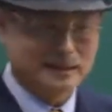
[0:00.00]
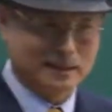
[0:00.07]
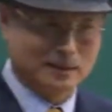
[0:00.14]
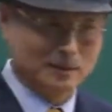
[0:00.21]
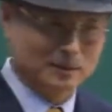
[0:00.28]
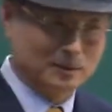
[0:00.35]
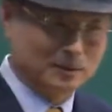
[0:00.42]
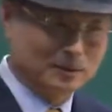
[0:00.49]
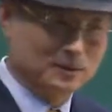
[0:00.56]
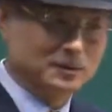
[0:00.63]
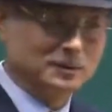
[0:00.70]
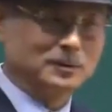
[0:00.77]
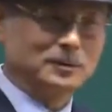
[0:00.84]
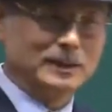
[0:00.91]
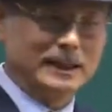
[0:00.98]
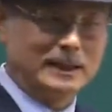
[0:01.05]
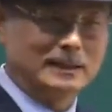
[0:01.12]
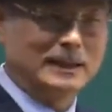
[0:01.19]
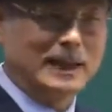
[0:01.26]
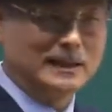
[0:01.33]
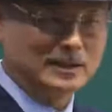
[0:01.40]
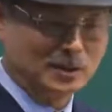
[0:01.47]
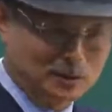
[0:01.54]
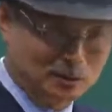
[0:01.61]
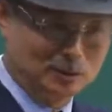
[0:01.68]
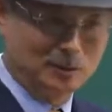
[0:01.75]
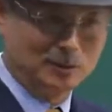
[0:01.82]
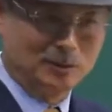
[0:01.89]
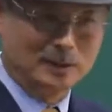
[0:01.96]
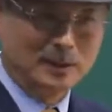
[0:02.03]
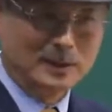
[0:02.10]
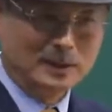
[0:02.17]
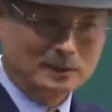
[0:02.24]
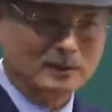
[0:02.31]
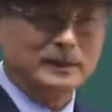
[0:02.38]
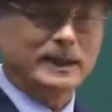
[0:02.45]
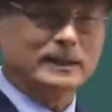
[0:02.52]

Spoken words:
those people who are not born for this